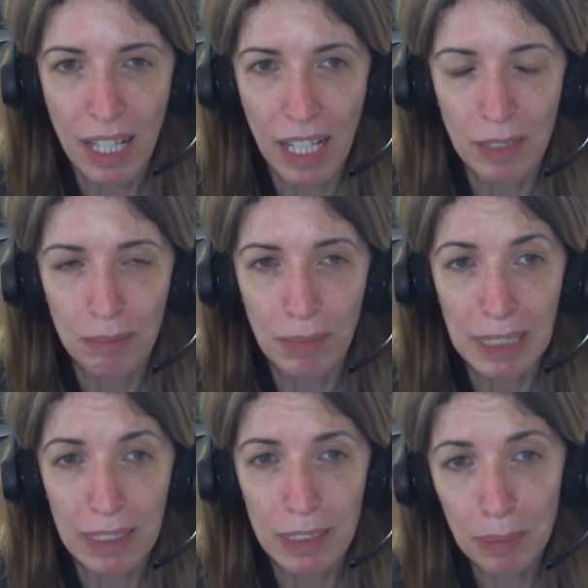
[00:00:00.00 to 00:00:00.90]
And
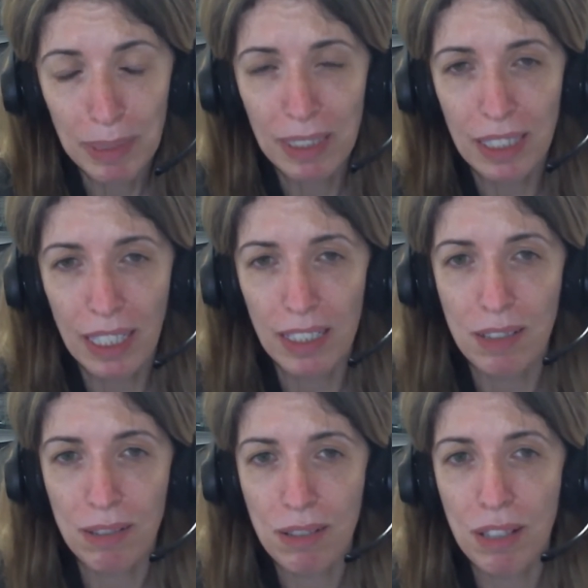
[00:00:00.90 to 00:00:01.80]
multidisciplinary care
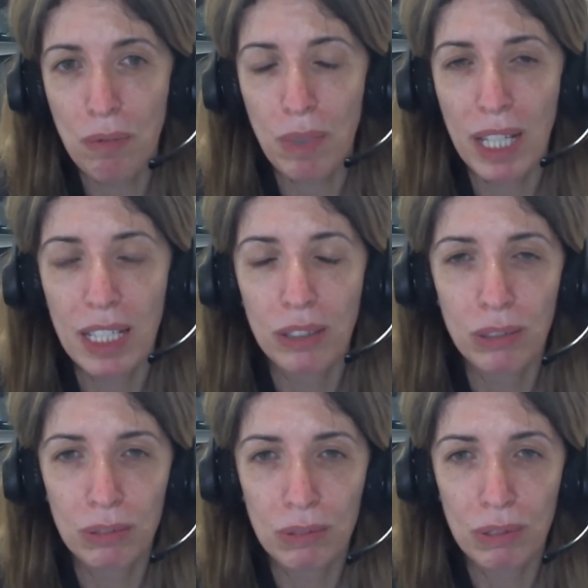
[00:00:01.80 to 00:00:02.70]
is also a way
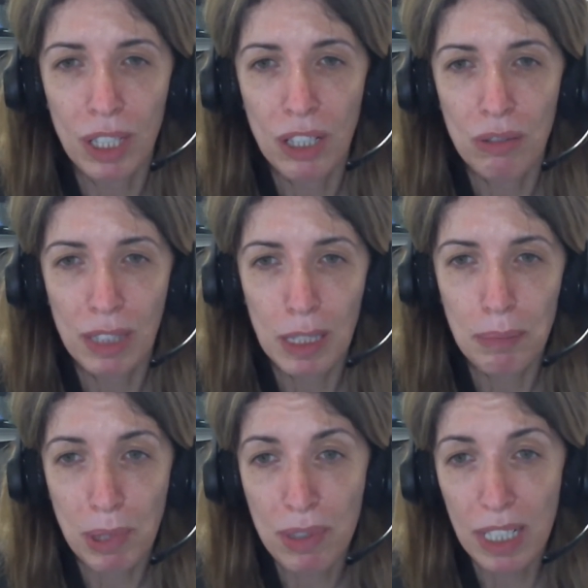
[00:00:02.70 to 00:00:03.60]
to really
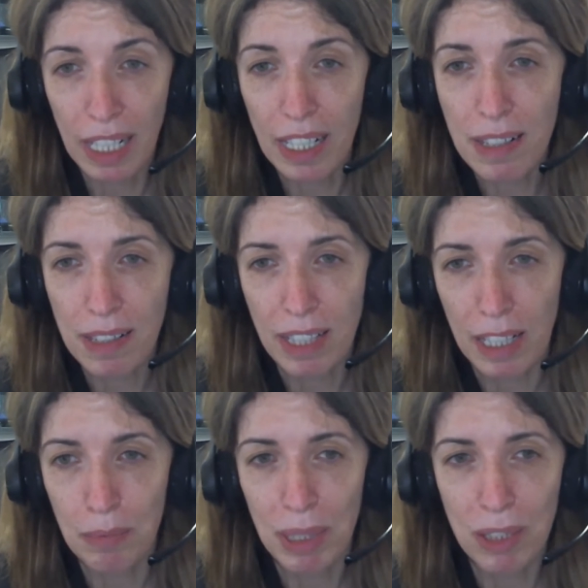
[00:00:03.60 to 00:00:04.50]
personalize
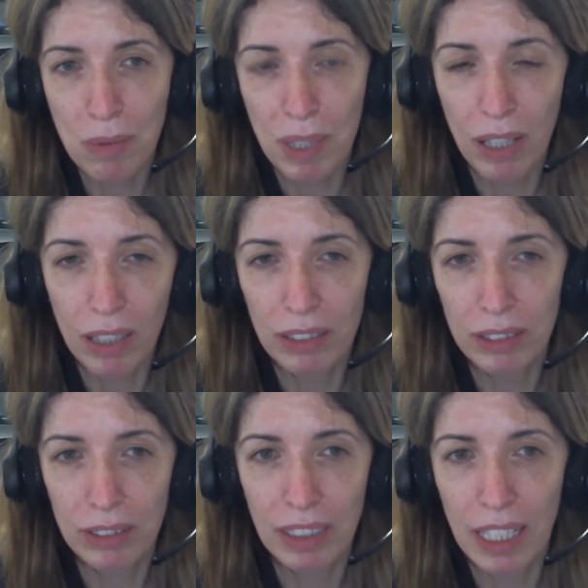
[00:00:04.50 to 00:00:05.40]
care, because we all
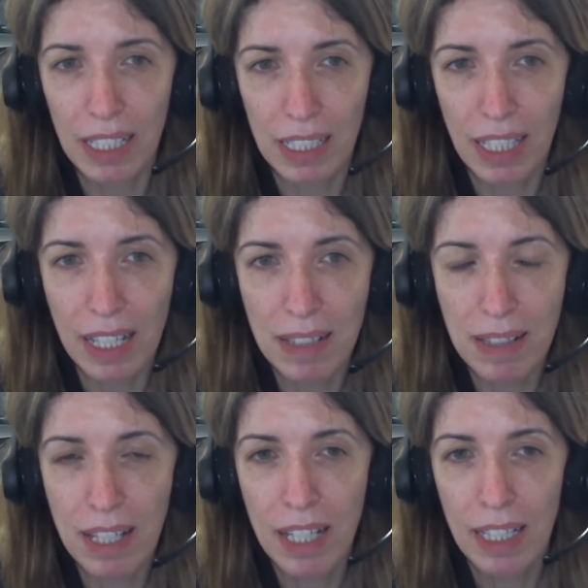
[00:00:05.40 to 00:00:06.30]
know that ALS